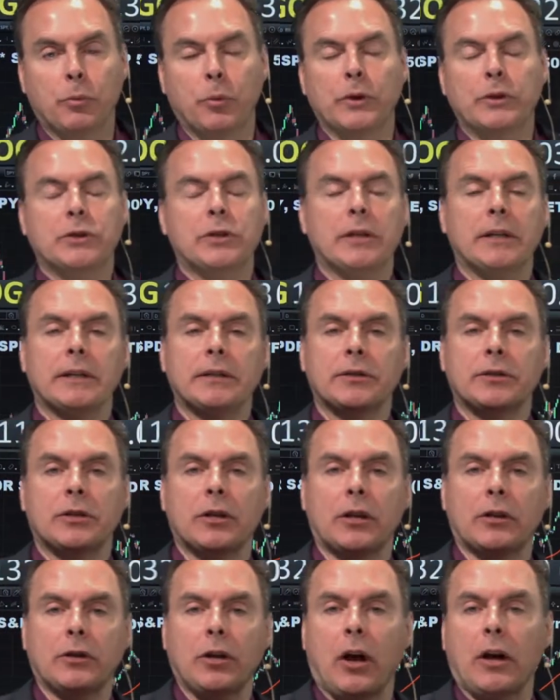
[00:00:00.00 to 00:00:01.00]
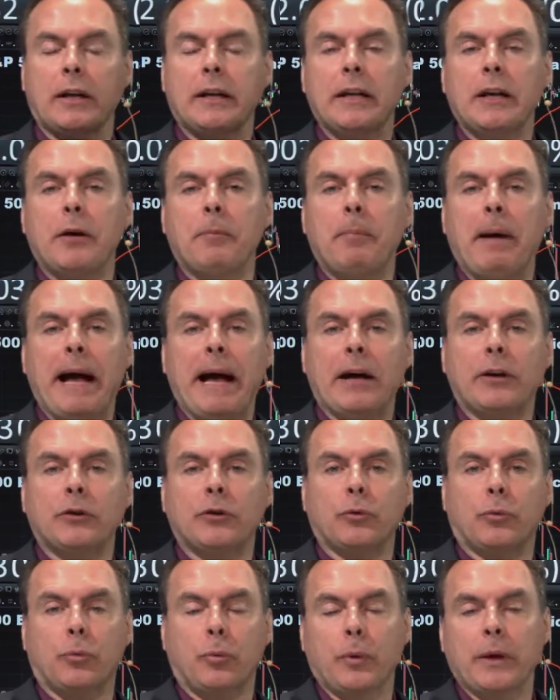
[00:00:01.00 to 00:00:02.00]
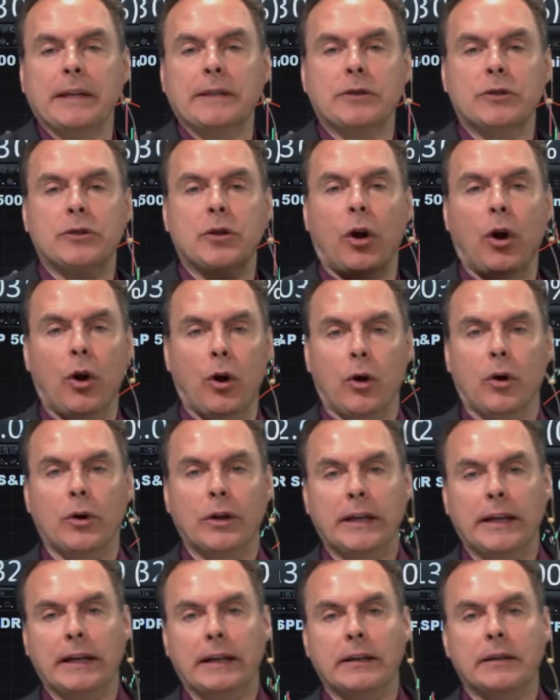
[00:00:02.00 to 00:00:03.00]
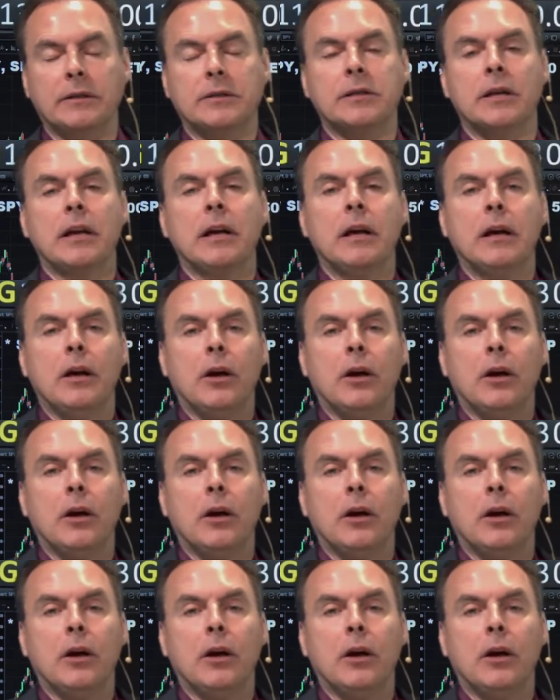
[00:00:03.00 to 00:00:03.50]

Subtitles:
which is talking about the risk to earnings